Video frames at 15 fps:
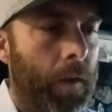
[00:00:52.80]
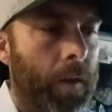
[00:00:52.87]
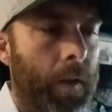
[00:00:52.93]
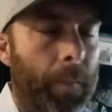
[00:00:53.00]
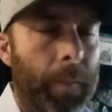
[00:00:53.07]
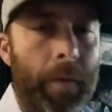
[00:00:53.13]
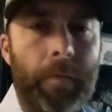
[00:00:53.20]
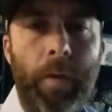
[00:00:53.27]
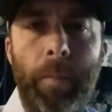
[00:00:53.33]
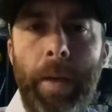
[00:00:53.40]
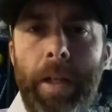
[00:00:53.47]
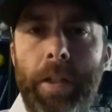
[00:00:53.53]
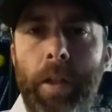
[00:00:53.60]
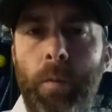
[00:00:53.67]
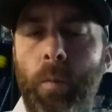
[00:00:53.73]
Some
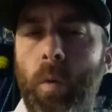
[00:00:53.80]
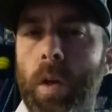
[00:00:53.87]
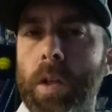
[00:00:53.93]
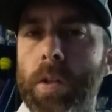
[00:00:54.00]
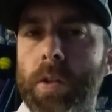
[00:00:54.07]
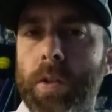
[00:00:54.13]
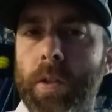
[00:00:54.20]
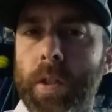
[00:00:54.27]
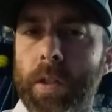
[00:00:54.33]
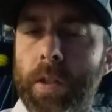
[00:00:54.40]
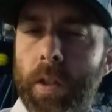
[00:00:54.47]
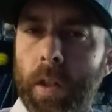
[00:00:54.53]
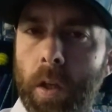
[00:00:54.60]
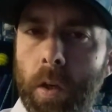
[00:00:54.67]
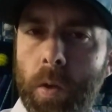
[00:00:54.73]
information was
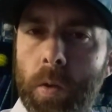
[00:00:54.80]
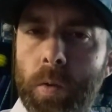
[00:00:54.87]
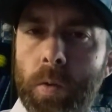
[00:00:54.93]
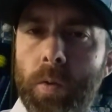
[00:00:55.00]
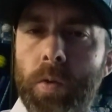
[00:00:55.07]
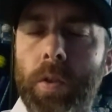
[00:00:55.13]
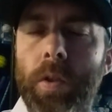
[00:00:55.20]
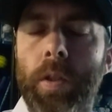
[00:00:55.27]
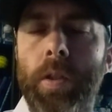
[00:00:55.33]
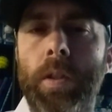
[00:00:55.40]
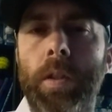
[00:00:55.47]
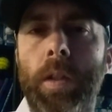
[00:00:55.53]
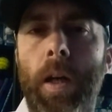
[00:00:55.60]
disclosed